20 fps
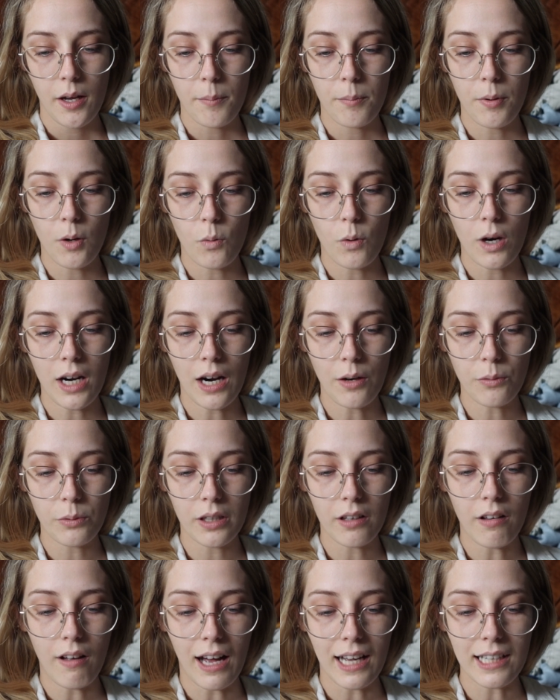But what I
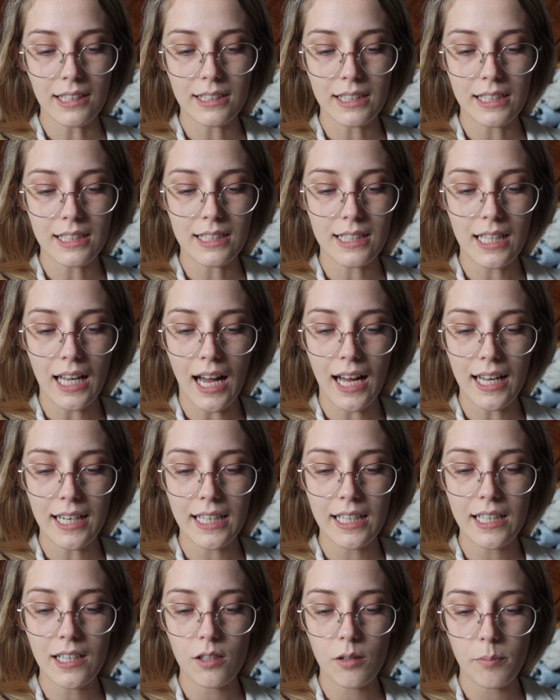realized is that I
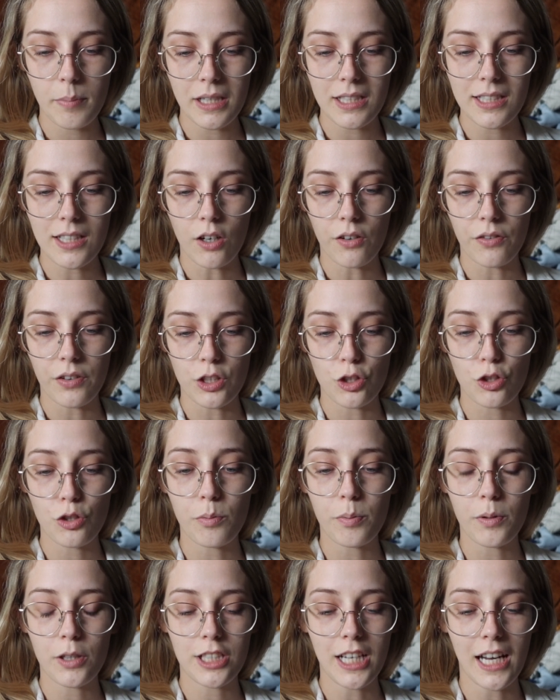needed to be selfish
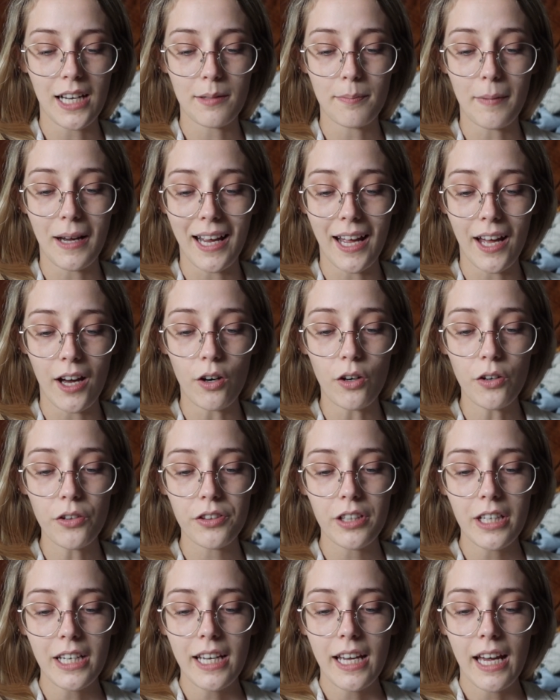to protect my
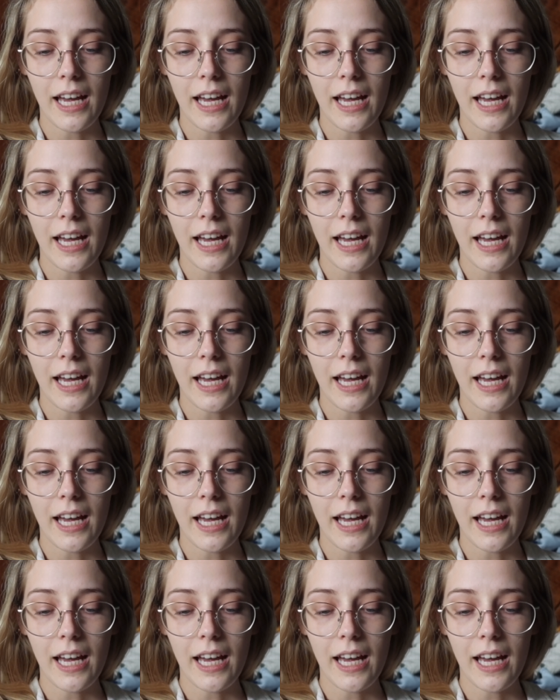health